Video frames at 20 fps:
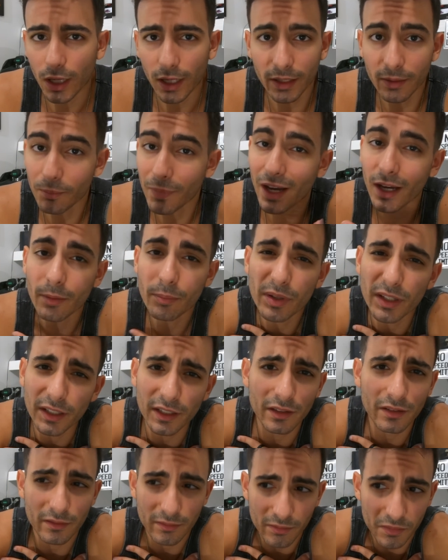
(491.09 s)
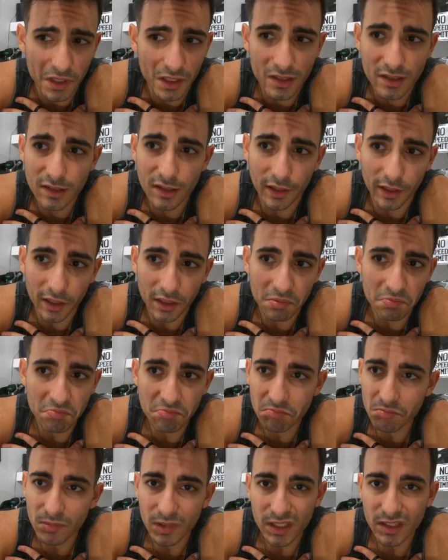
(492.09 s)
In my opinion, it's a
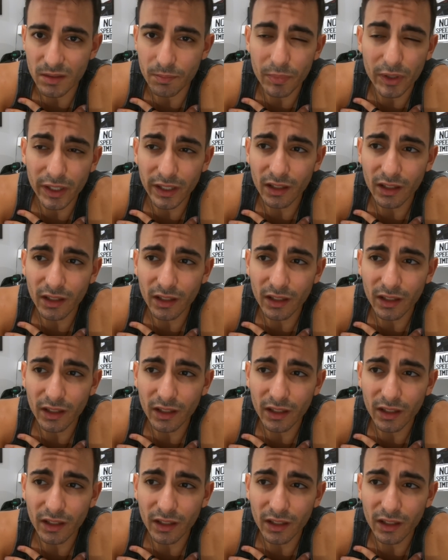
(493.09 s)
pretty